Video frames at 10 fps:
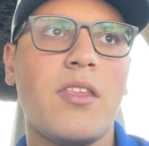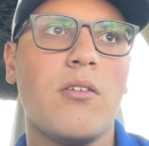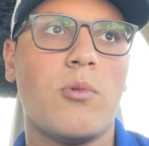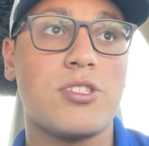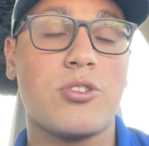
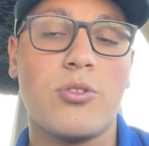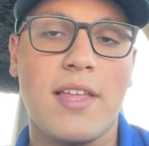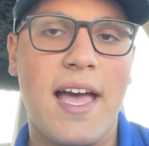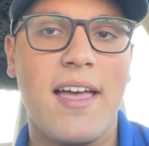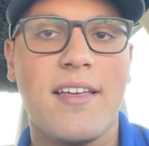Once you do
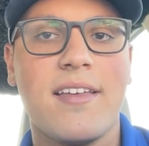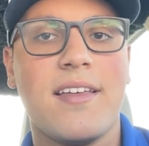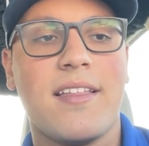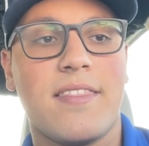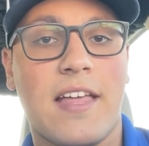that,
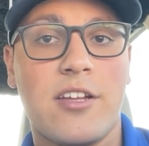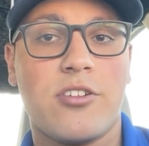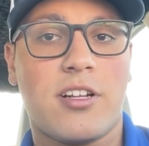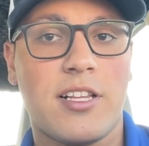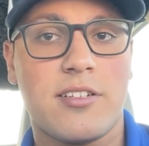then
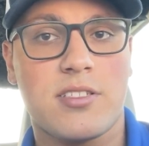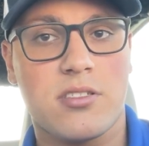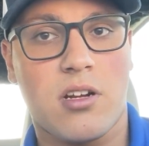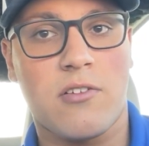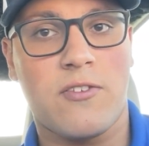you're cleared to
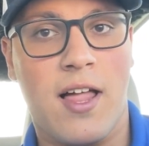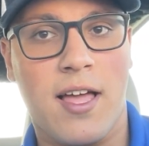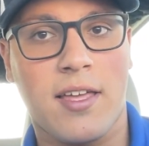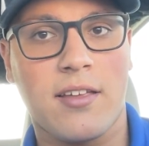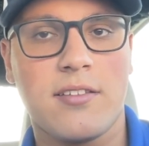start
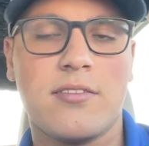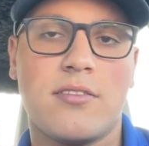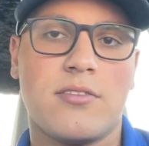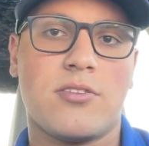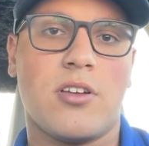flying.
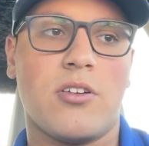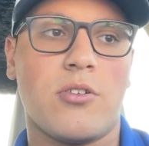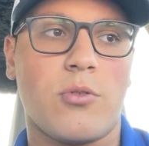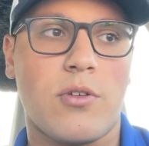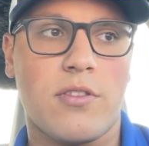
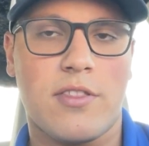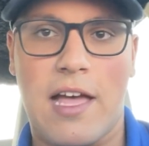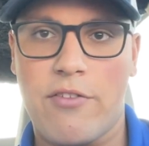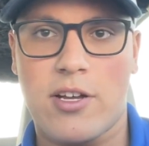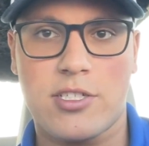So
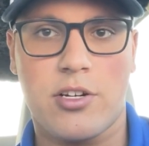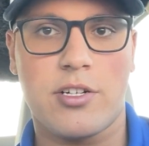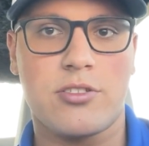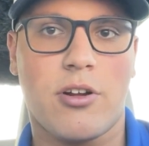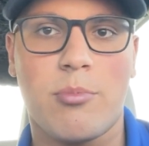I've actually already
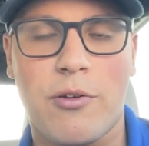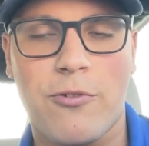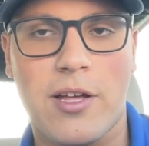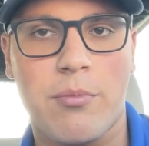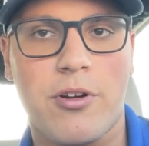started my
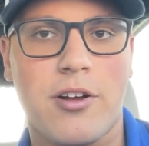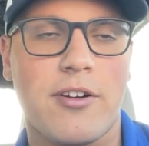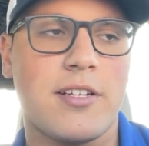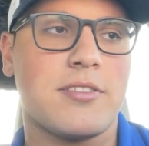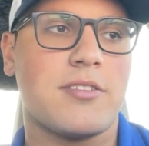flying
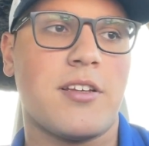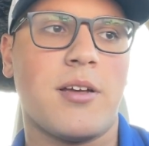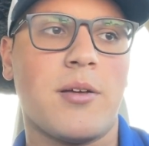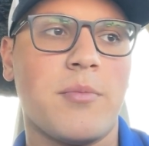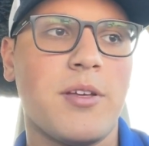progress.
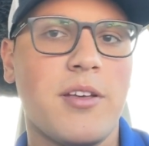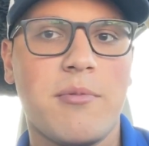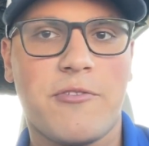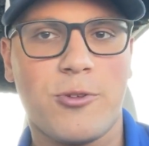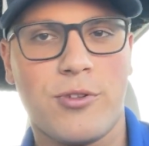
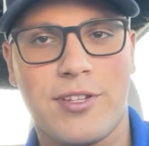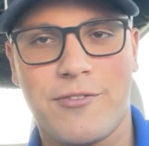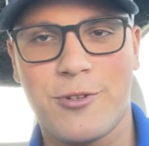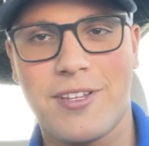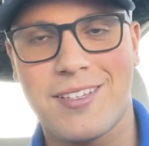
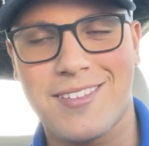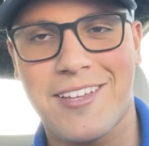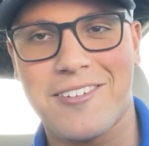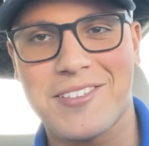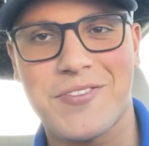Few days late
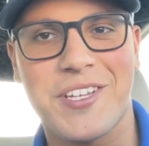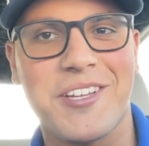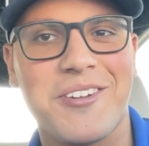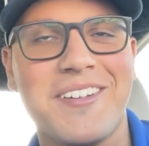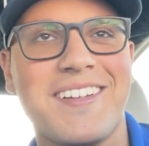on this
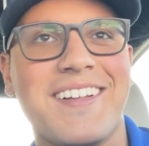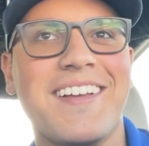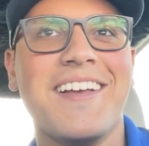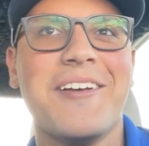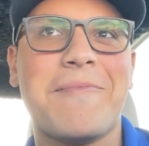video,
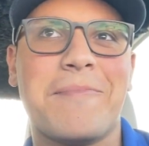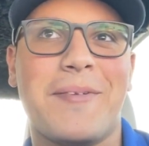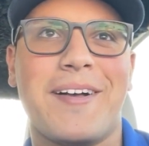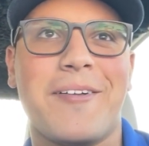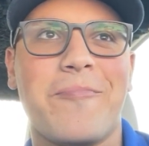
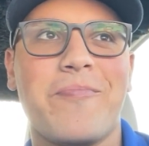but